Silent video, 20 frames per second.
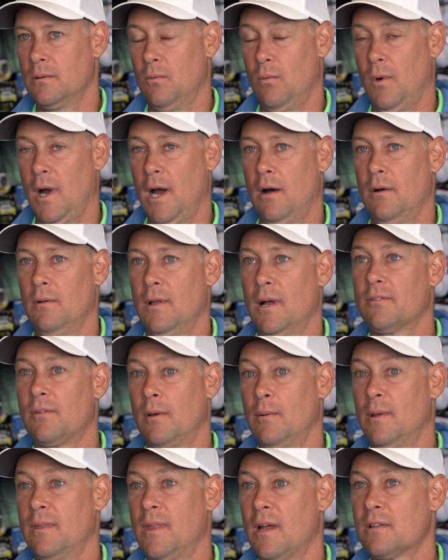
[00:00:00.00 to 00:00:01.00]
wow, that's
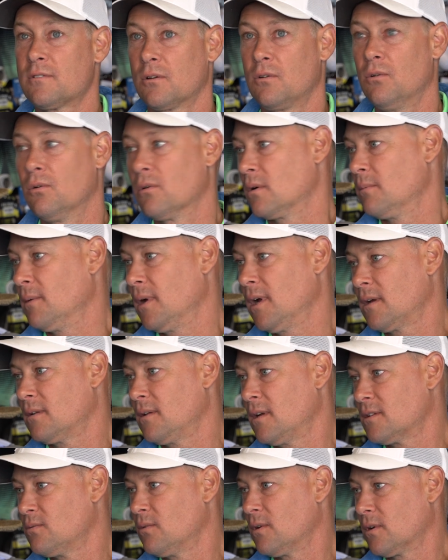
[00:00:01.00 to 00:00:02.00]
like that's a quarterback.
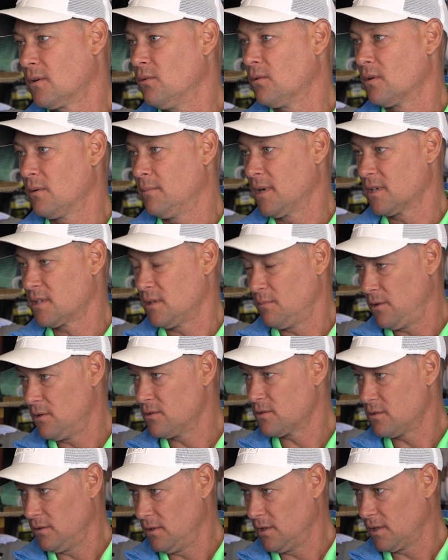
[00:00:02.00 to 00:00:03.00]
That's what a quarterback's
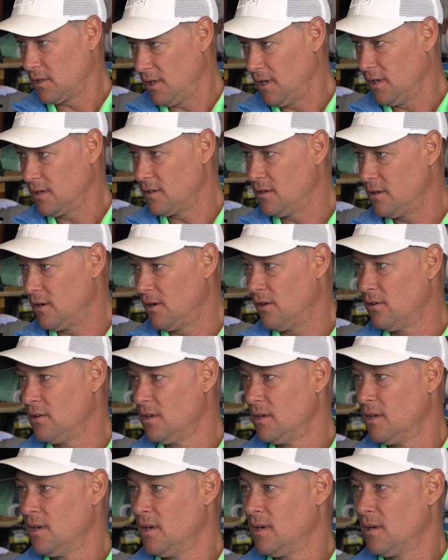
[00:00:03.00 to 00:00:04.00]
supposed to look like, you know.
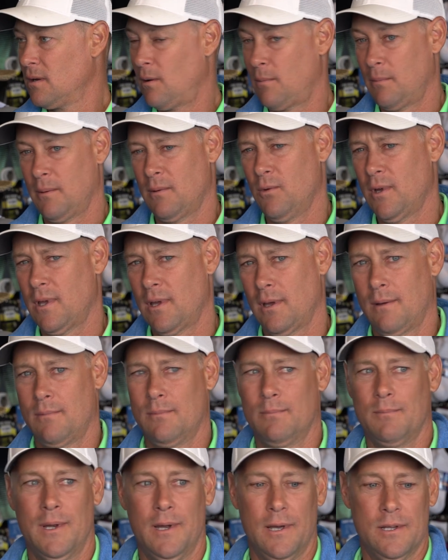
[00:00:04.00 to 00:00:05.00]
I mean, we
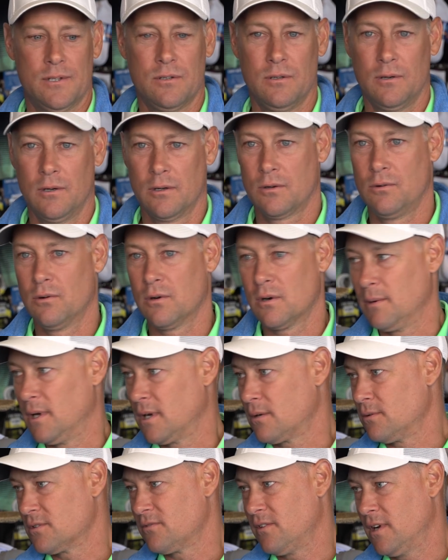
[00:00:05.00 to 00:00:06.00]
can, my high school, our
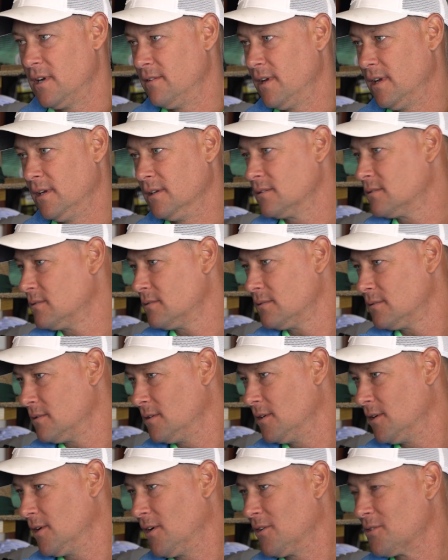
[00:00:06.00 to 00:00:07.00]
quarterback was 5'8",
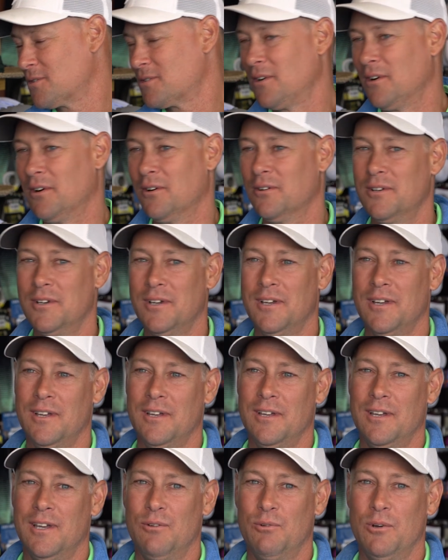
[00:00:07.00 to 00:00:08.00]
you know. So,
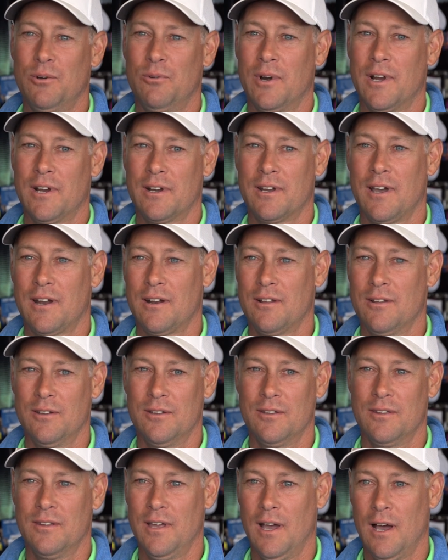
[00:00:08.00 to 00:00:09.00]
and we ran kind of
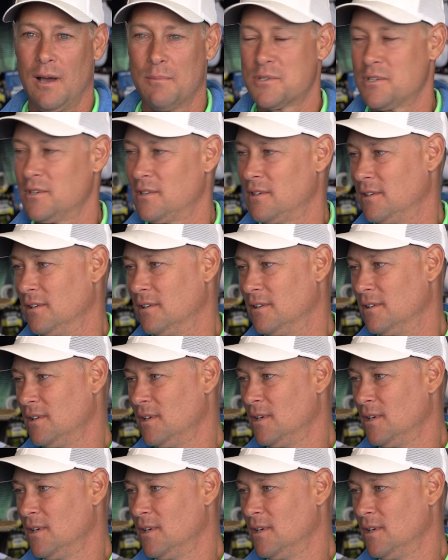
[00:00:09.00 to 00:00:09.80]
the, the option, and